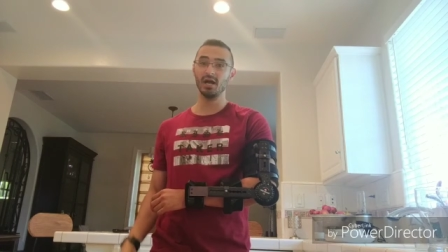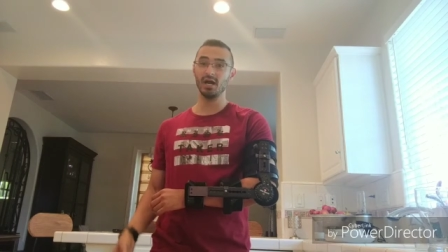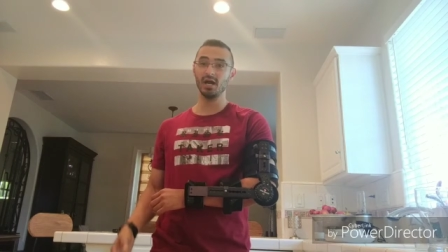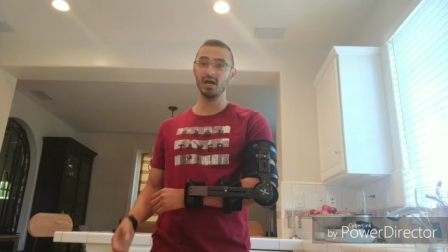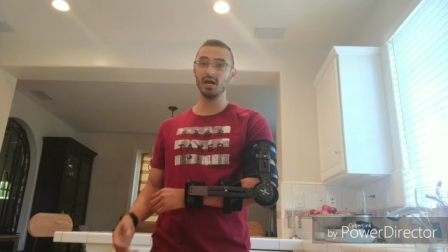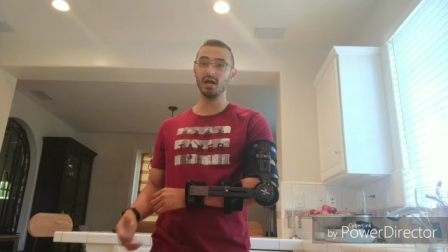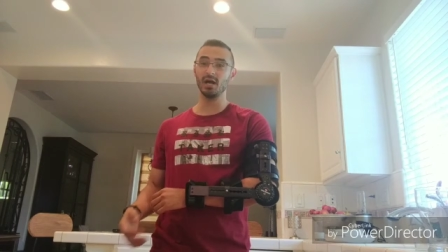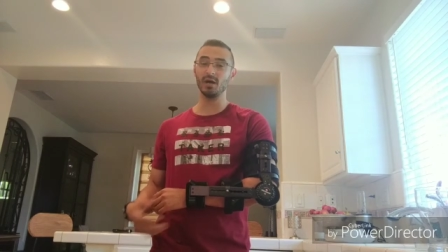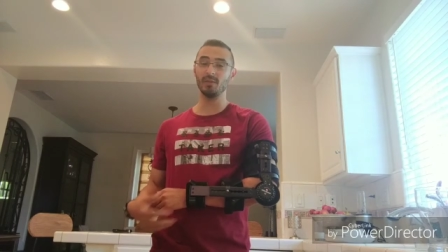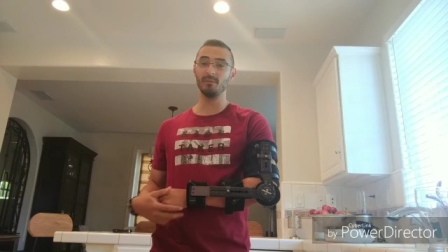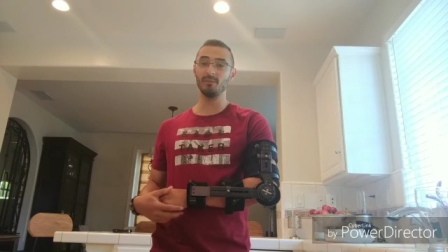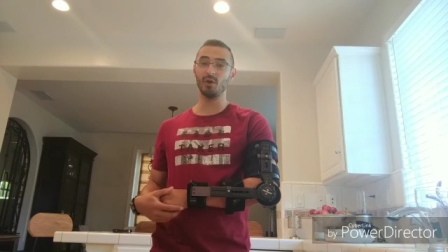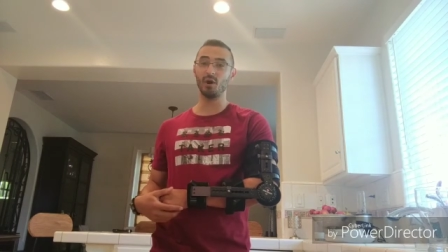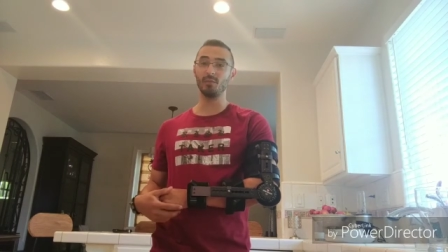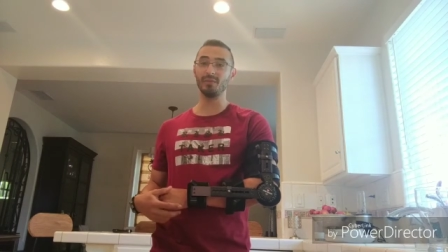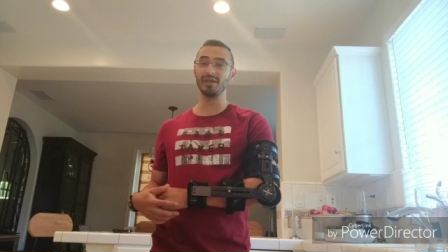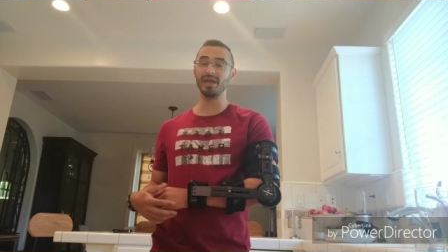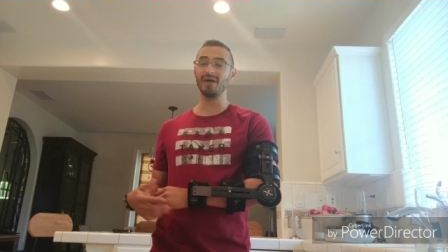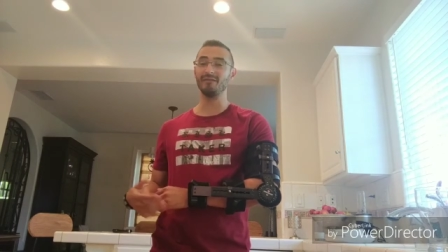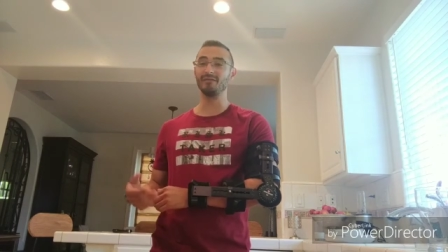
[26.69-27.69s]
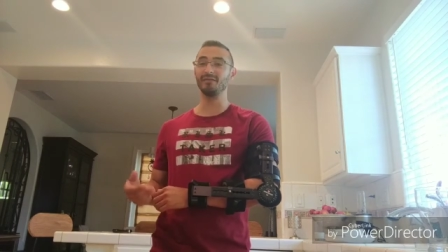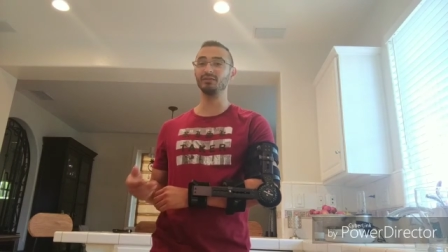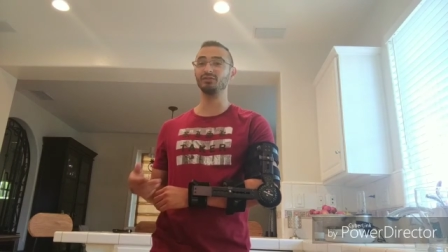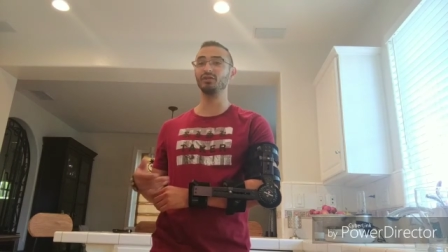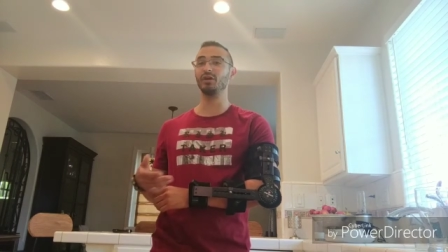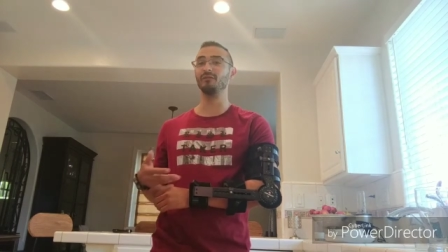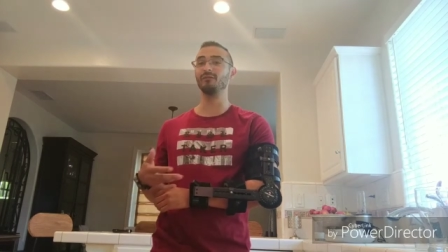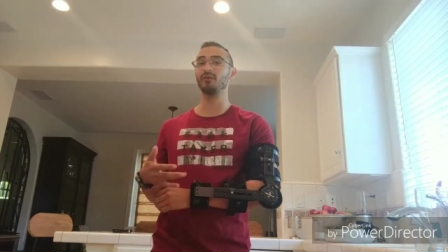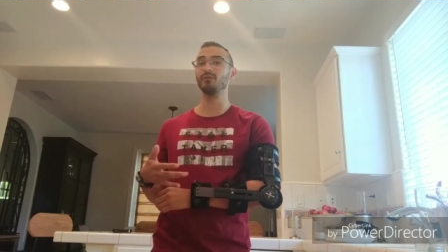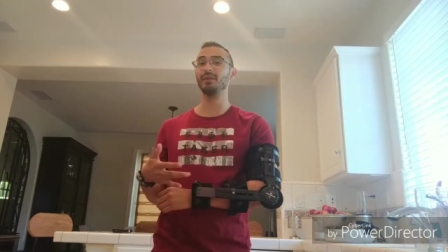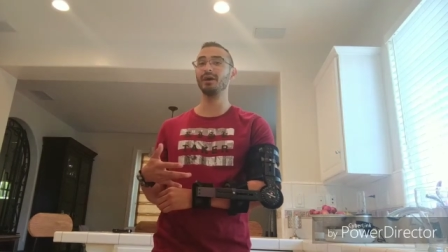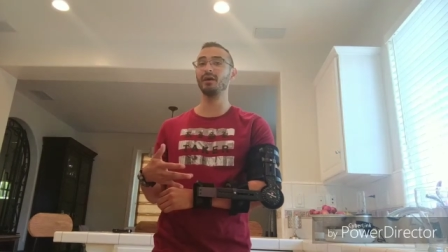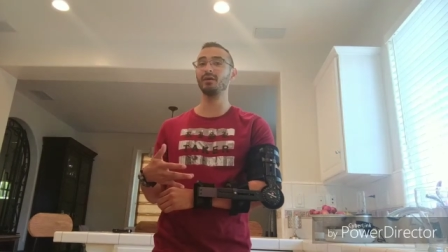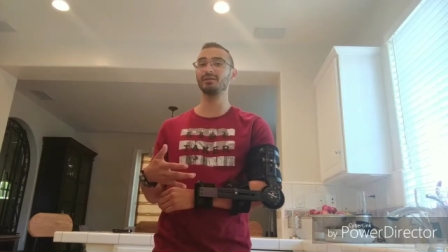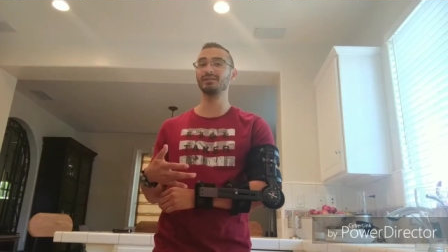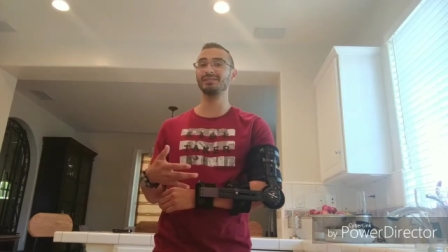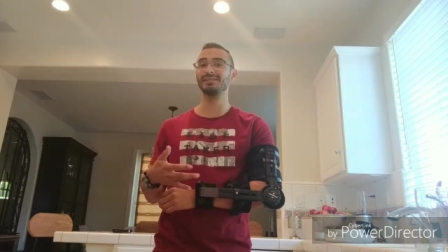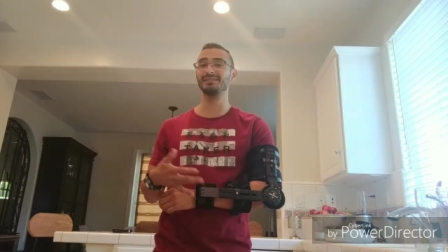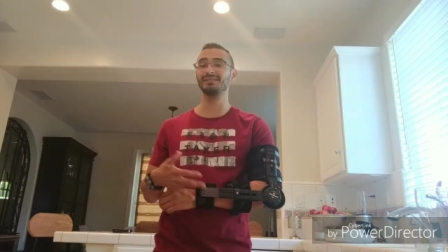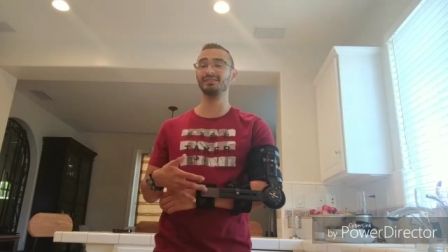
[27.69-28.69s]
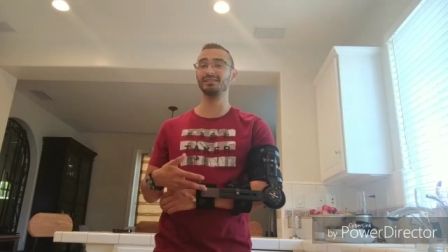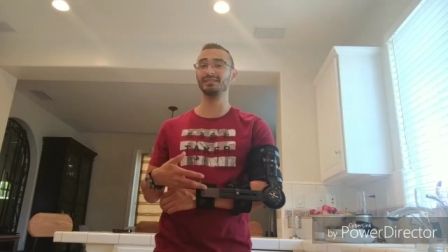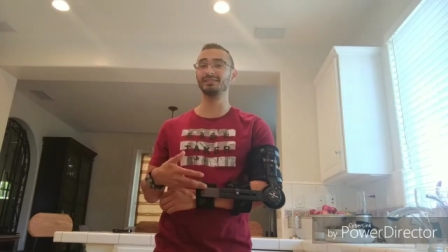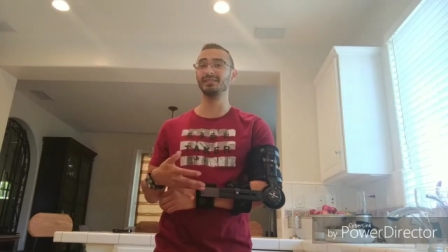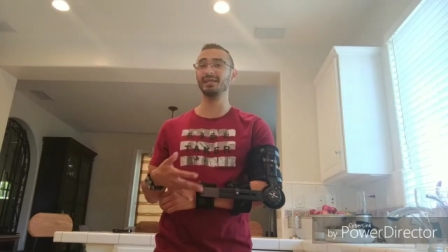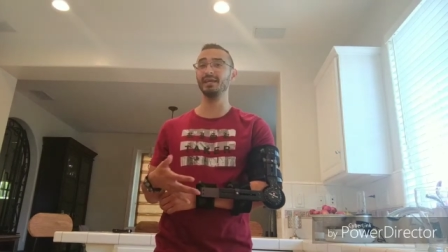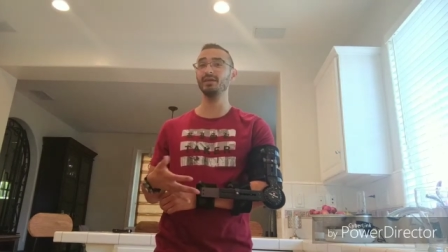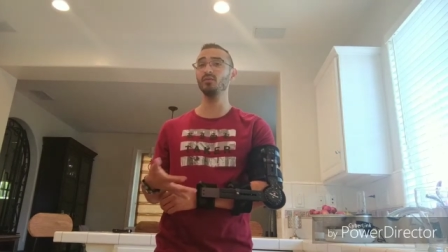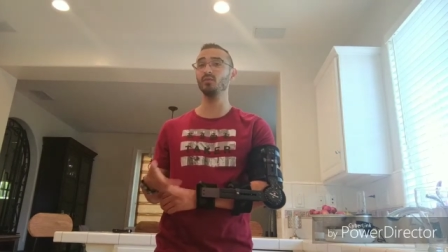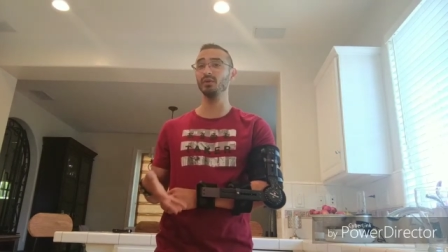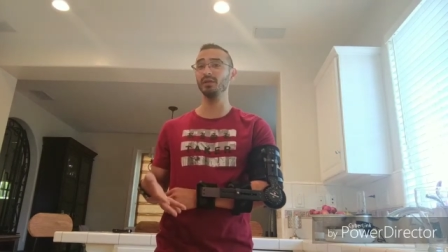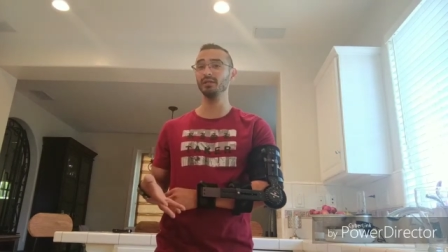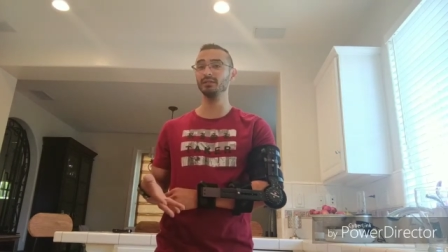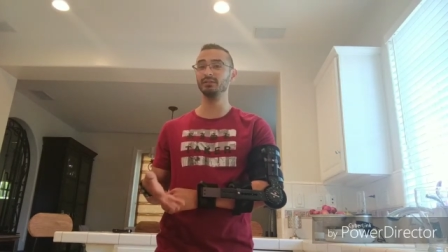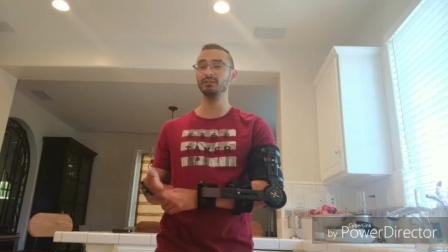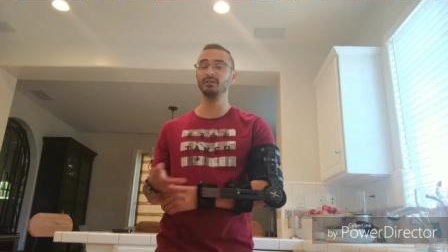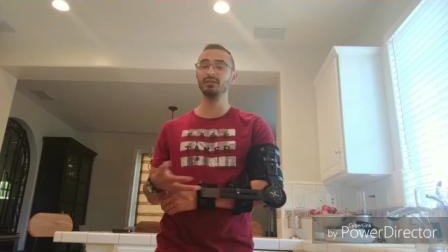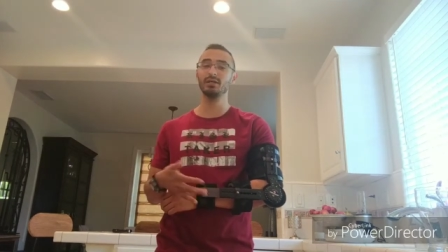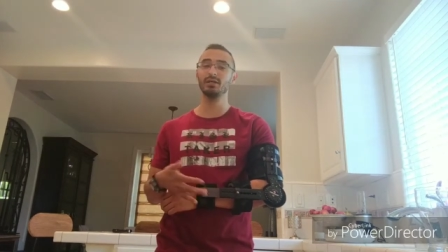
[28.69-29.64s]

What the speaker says: I'll be having this on for about 6 to 8 weeks.